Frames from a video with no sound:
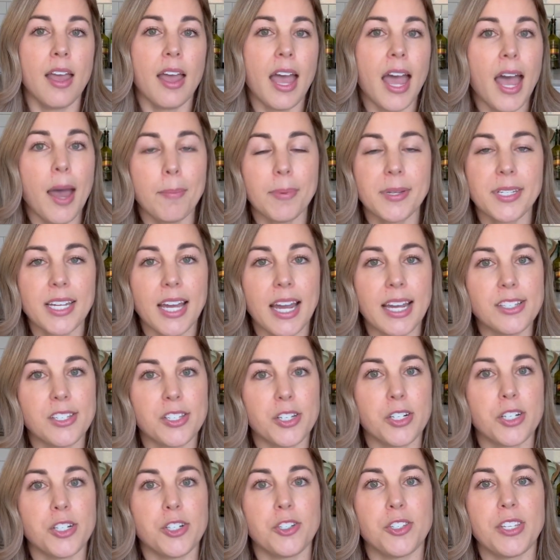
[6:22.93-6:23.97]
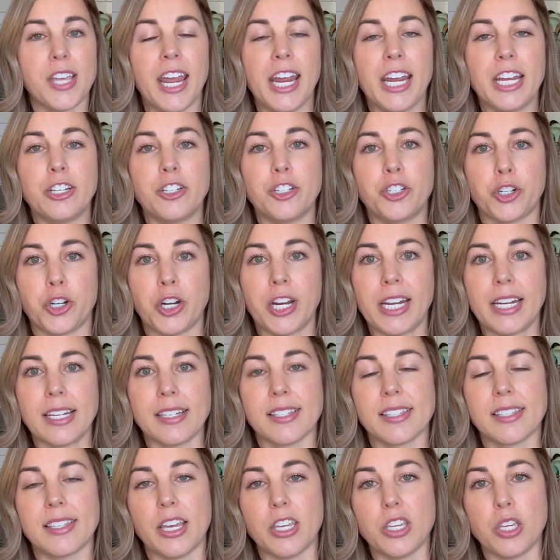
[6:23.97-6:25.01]
appetizers and
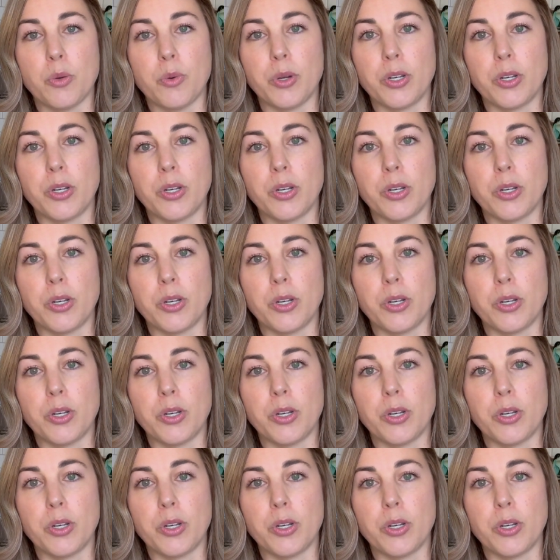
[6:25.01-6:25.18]
drinks that you